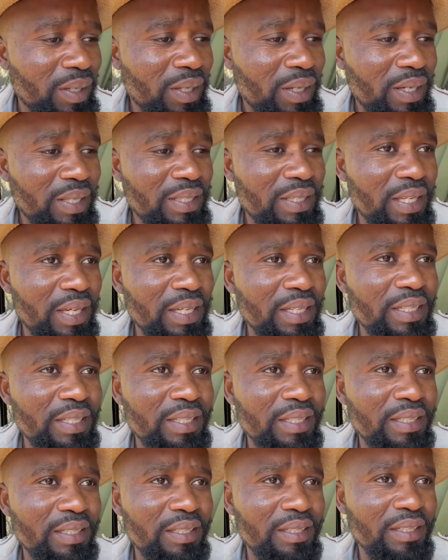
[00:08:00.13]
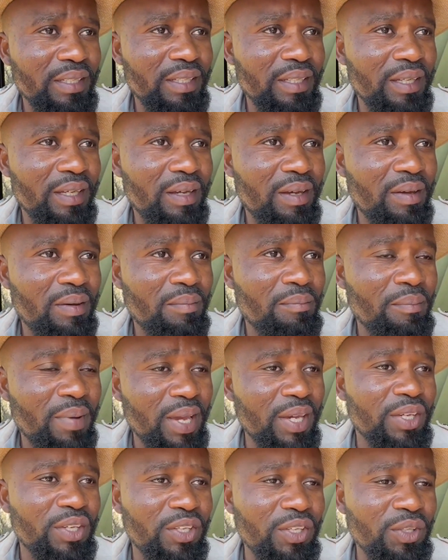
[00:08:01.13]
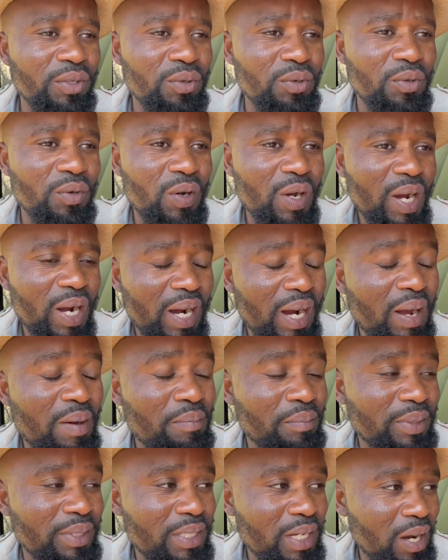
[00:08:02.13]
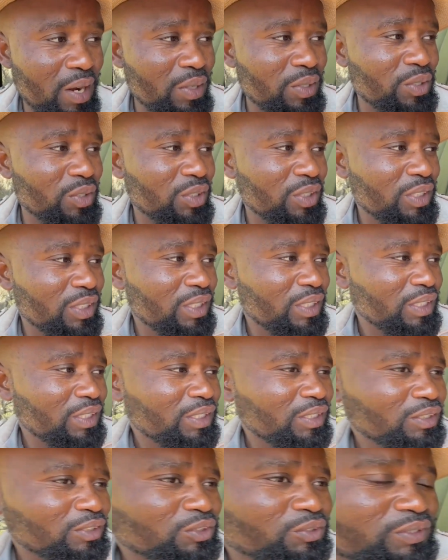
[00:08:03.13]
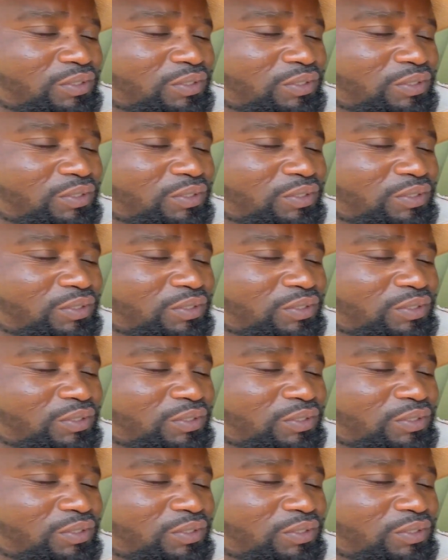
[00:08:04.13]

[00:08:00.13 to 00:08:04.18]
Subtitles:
they make you come down to